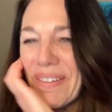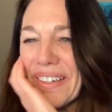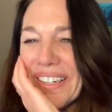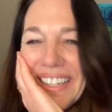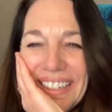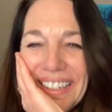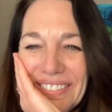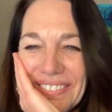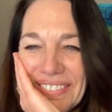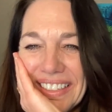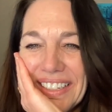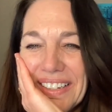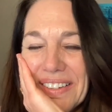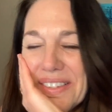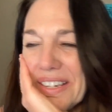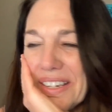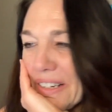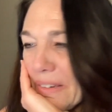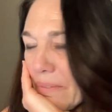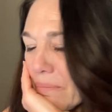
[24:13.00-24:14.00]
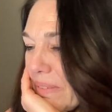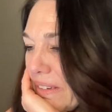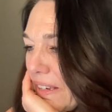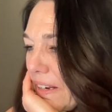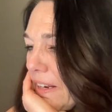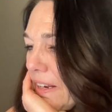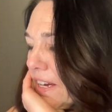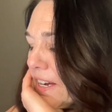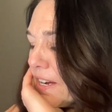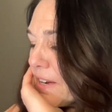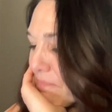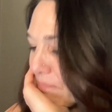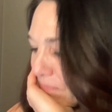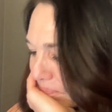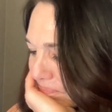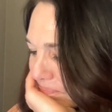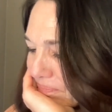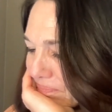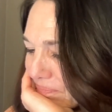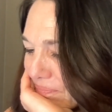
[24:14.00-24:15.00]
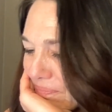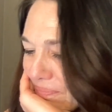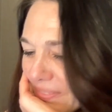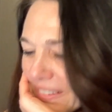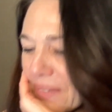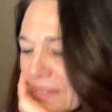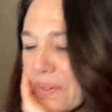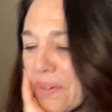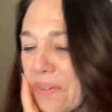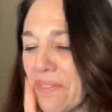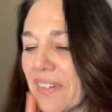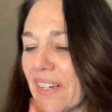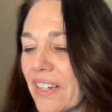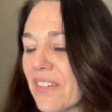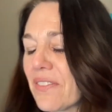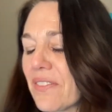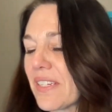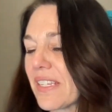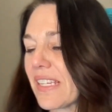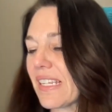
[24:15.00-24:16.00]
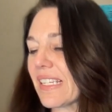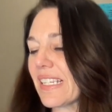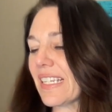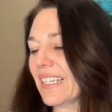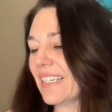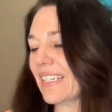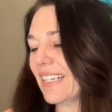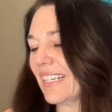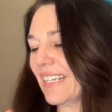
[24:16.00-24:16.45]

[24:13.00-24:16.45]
putting our videos on it, but we were very resistant.